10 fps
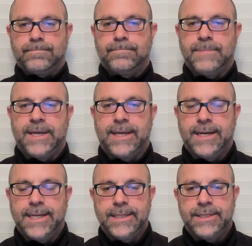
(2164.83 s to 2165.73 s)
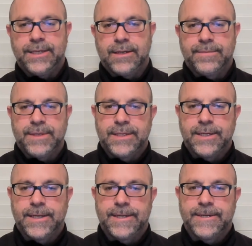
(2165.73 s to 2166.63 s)
Making it easy on me
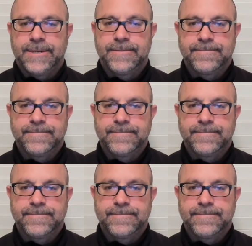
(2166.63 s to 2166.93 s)
tonight, huh?